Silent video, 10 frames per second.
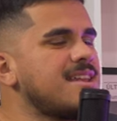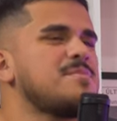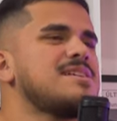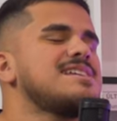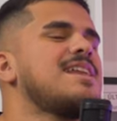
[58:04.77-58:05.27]

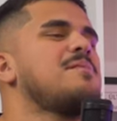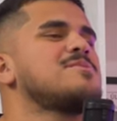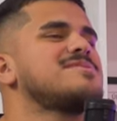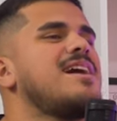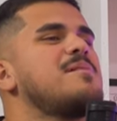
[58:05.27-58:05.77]
I'm not saying I'm
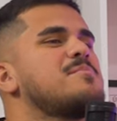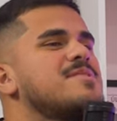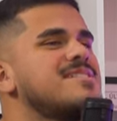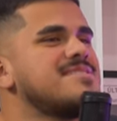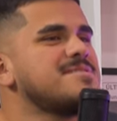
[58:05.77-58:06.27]
her type
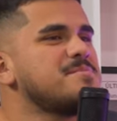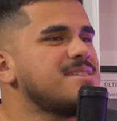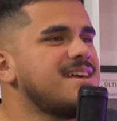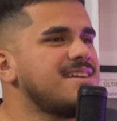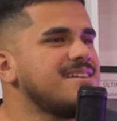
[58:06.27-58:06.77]
or nothing,
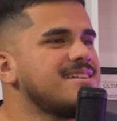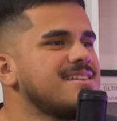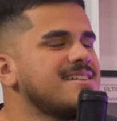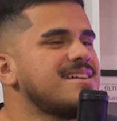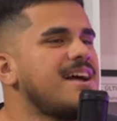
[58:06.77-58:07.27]
but like
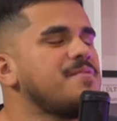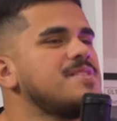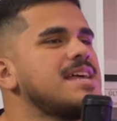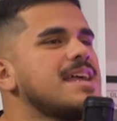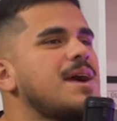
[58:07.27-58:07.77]
I
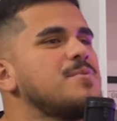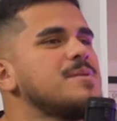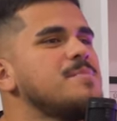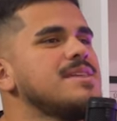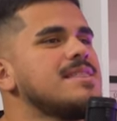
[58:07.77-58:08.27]
feel like I
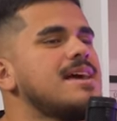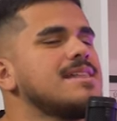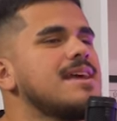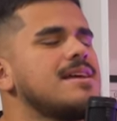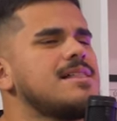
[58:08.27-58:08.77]
would have been
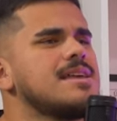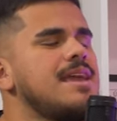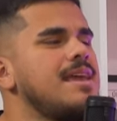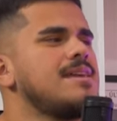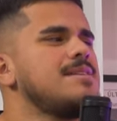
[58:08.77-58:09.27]
like that guy,
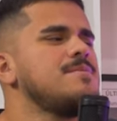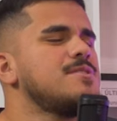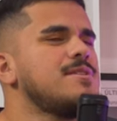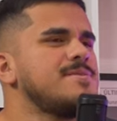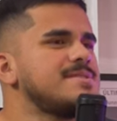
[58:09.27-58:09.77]
like, hey, I didn't
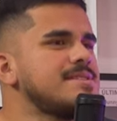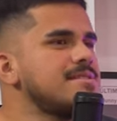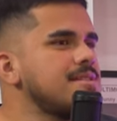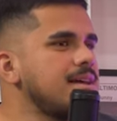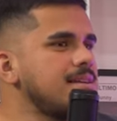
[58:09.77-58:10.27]
even know I was
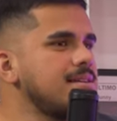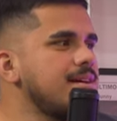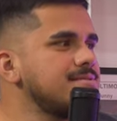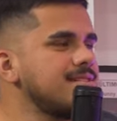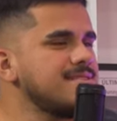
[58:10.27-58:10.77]
into like
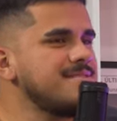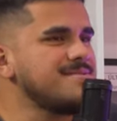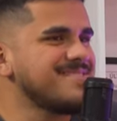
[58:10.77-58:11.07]
guys like